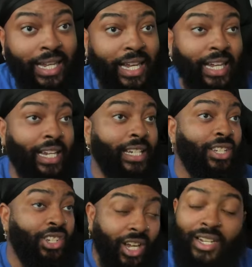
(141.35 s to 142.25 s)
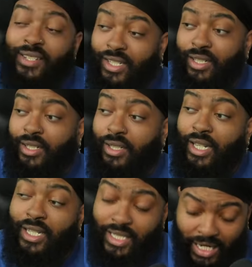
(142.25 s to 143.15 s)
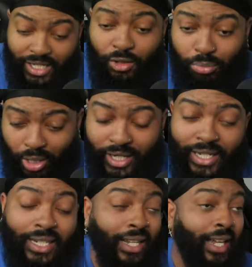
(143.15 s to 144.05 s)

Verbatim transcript: and John Cena and Daniel Bryan